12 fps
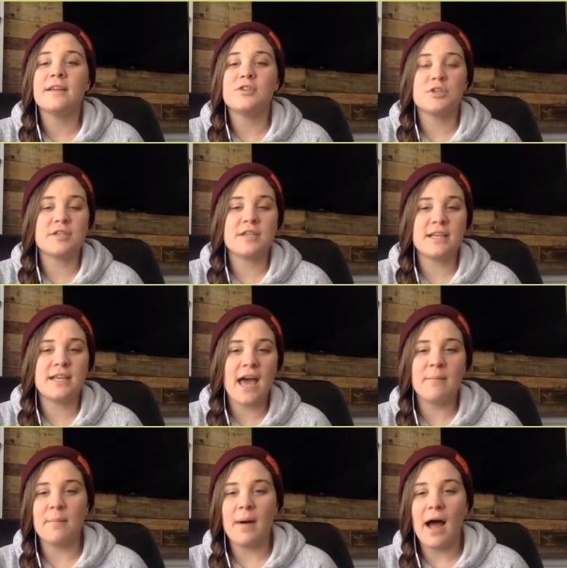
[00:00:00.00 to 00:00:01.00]
just to
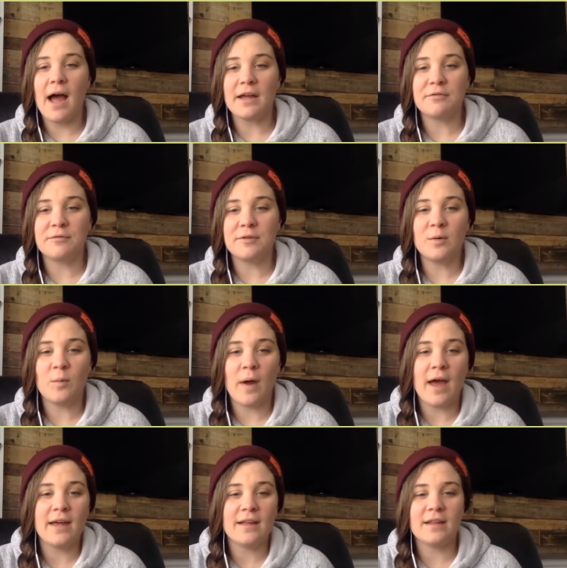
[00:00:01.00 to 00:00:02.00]
get my feet
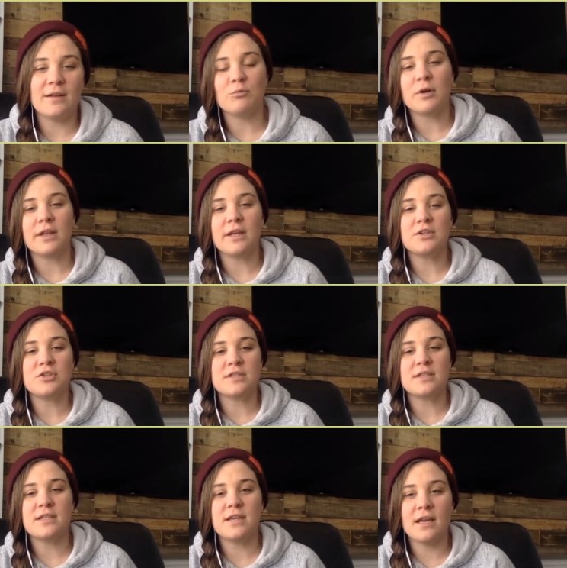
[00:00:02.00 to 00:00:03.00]
wet and really
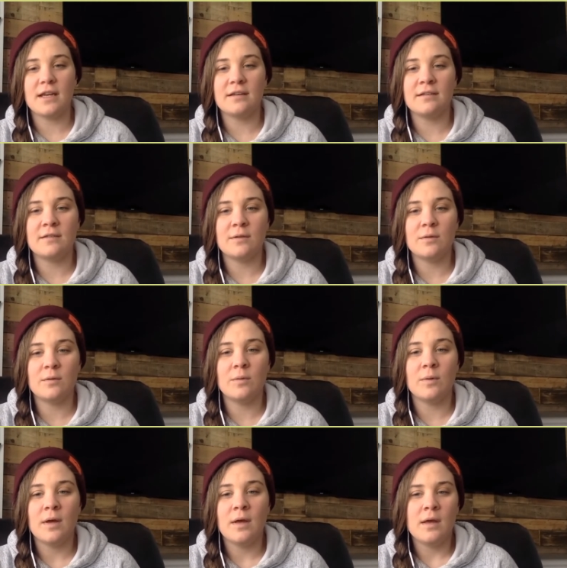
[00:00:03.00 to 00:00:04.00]
just get
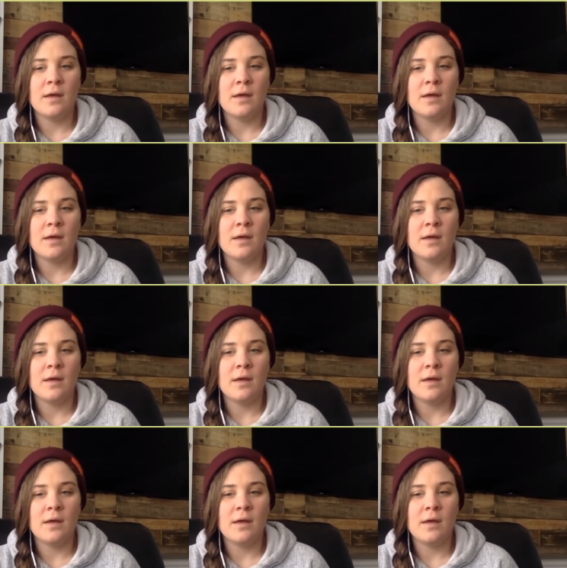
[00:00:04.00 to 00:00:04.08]
into,